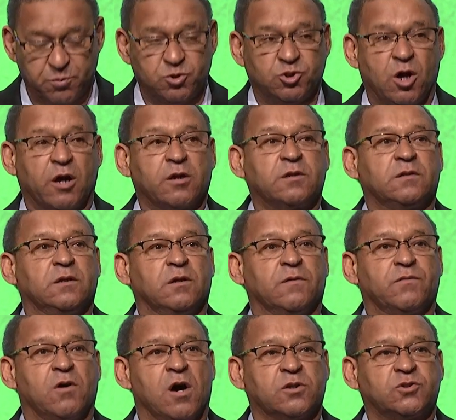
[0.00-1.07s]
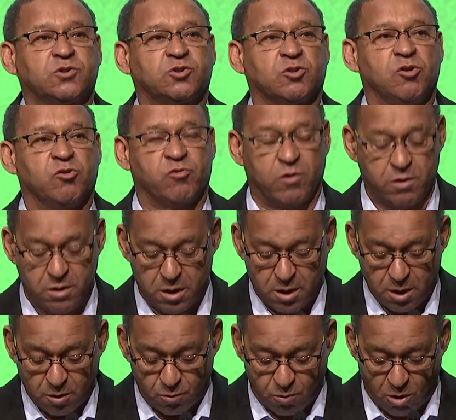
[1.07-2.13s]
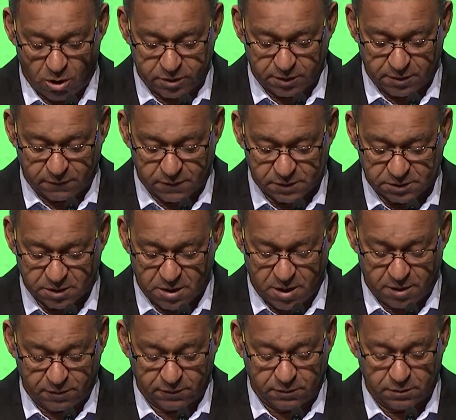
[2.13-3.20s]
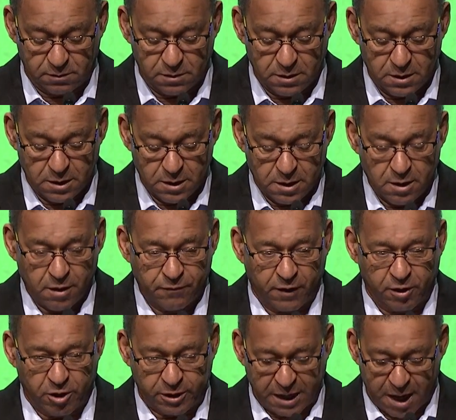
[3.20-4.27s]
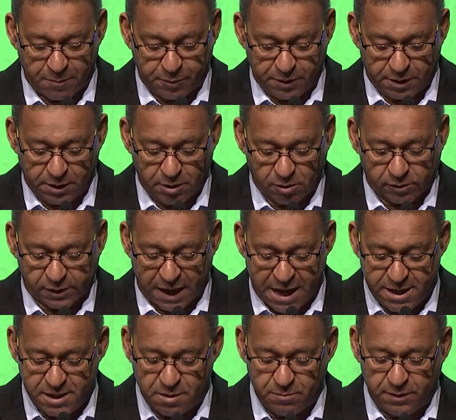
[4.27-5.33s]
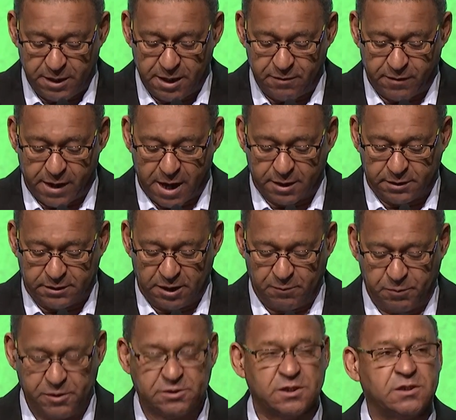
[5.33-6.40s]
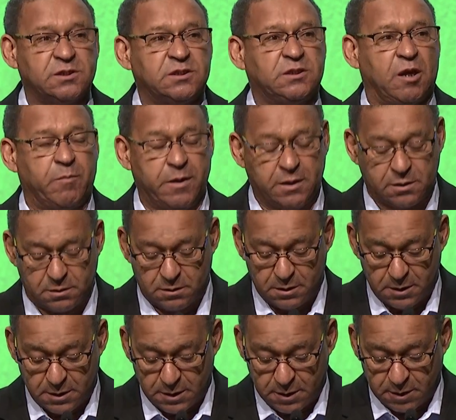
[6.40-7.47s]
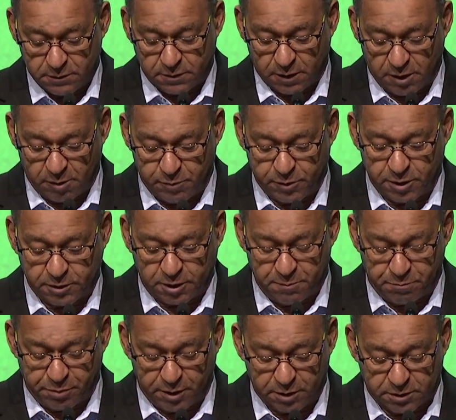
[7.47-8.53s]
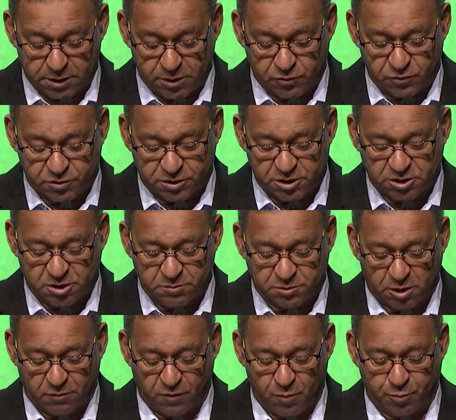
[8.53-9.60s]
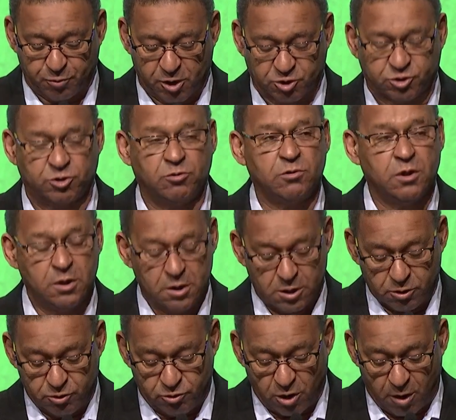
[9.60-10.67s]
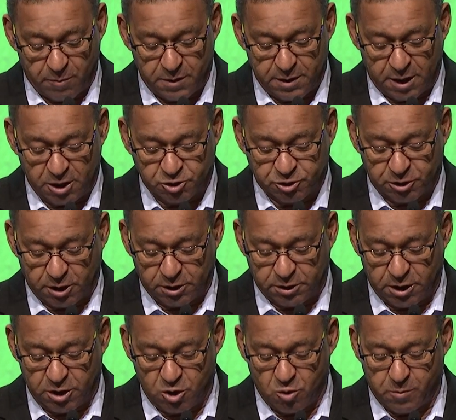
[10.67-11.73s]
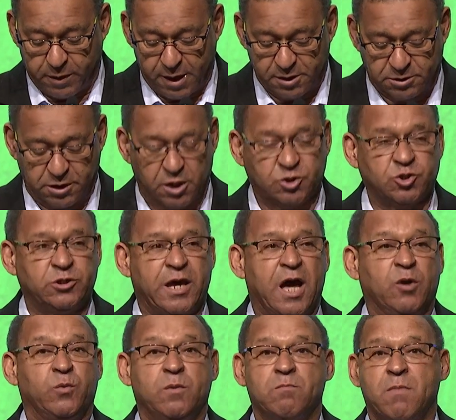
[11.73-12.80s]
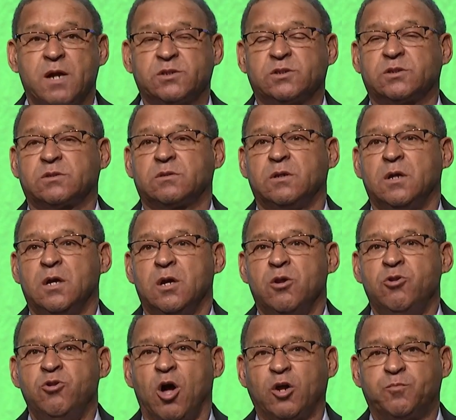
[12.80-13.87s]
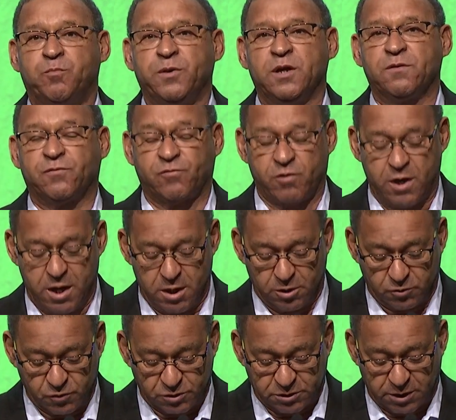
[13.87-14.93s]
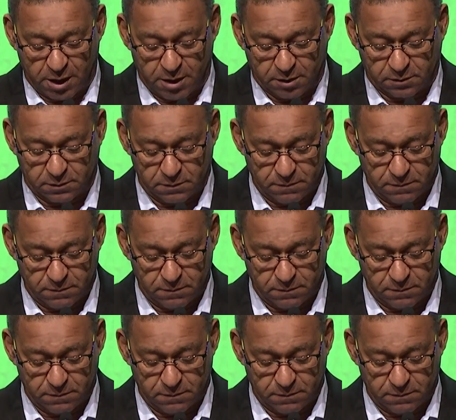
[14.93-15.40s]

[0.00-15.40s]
majority of God's children walking this earth. They're not happening randomly, they are deeply systemic, deliberately built into systems of oppression, domination, and dehumanization, and we must not be afraid to say it.